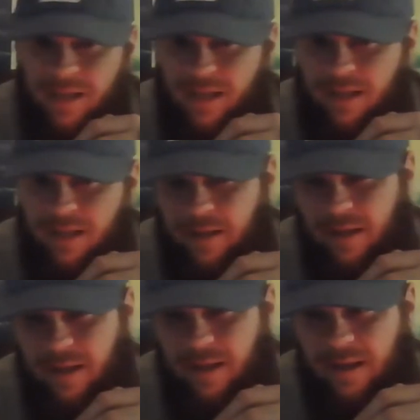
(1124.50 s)
Uh,
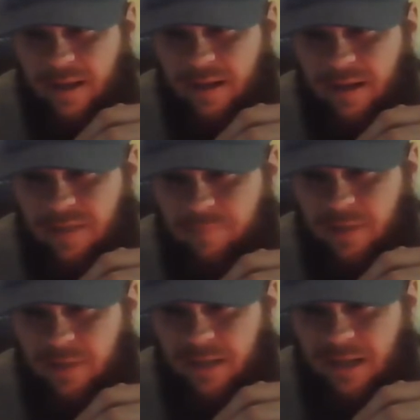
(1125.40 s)
and, and,
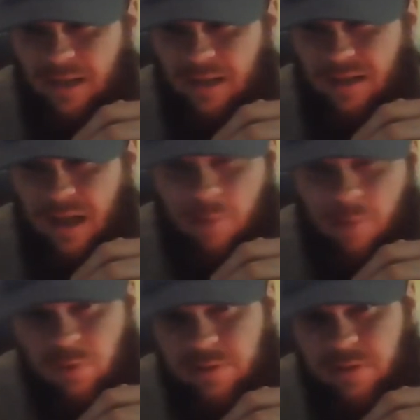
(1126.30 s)
but uh, I
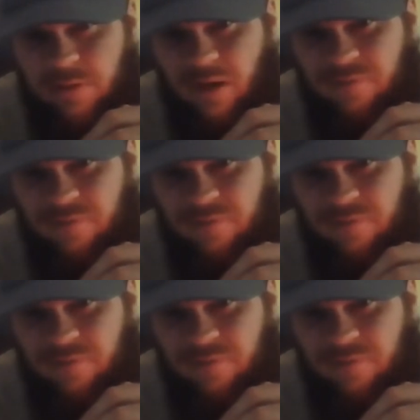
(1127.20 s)
wouldn't have